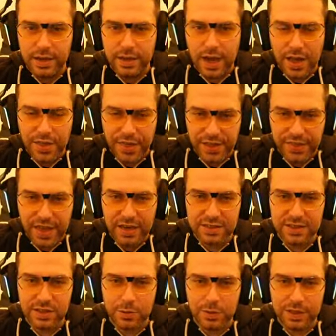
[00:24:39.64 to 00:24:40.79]
I think that is
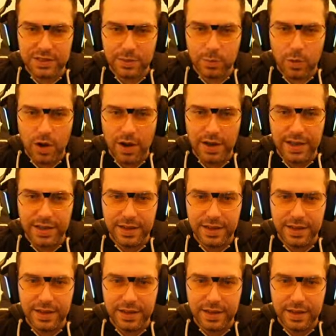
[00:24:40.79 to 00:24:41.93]
the reason why
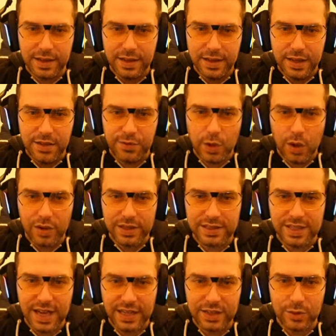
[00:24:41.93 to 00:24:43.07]
if you're a
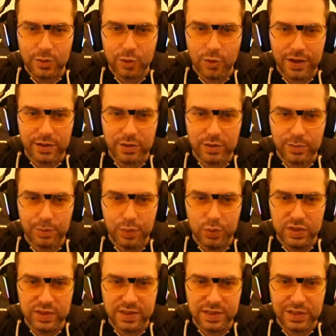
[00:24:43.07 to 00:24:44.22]
tank, you try to
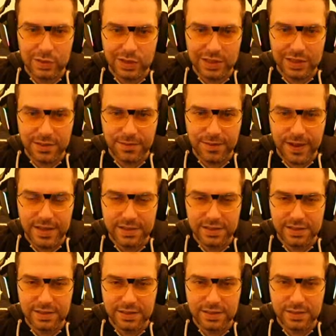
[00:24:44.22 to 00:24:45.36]
boost the unit defense,